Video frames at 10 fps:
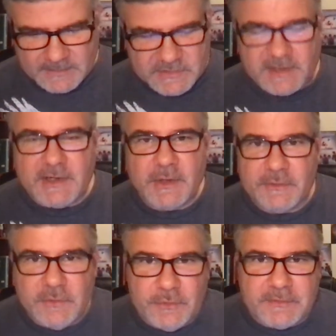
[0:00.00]
checking out
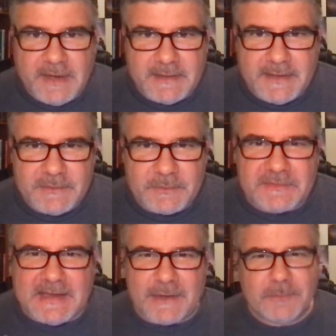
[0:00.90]
the news highlights with
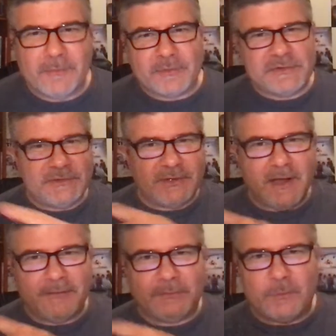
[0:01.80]
Sandra before she took
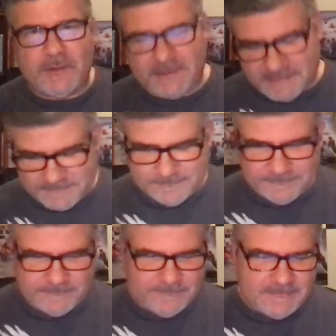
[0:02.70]
off to work.
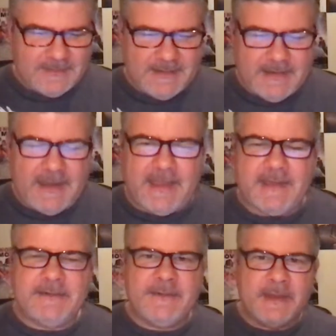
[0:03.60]

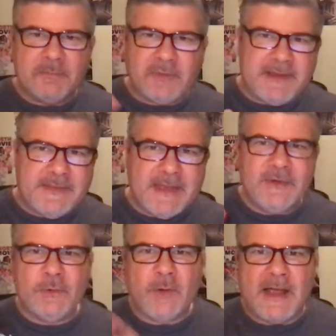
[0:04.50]
And they played that
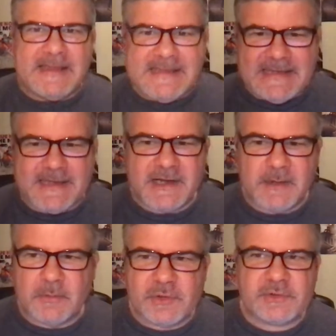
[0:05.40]
new IKEA
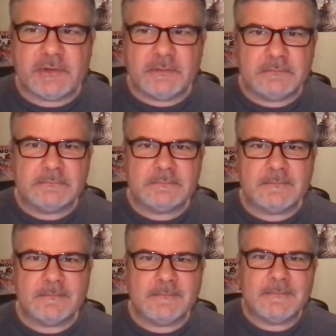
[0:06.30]
commercial.
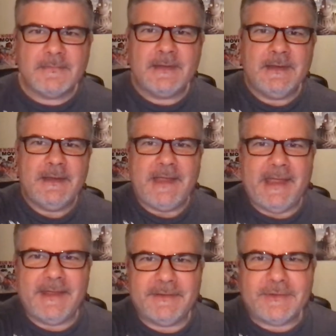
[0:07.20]

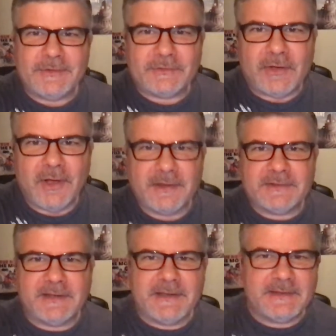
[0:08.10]
And the, the song is
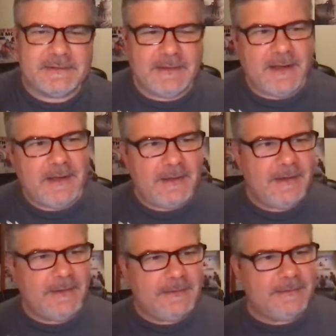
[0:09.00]
like this.
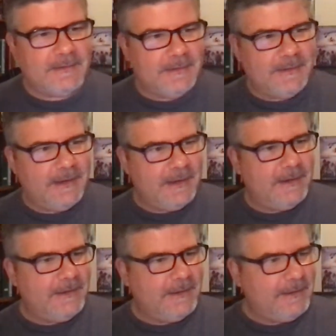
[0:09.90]
Da, da, da,
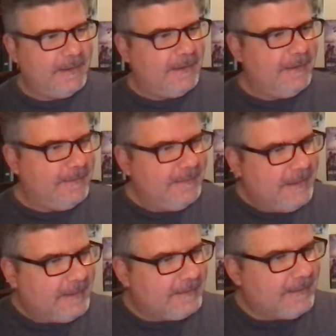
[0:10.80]
da,
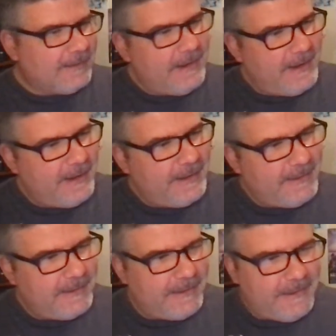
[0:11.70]
da, da,
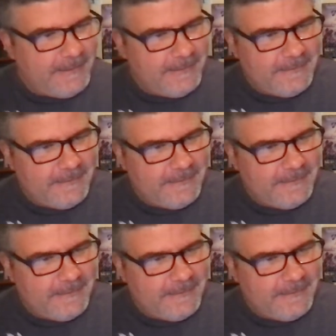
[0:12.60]
da, da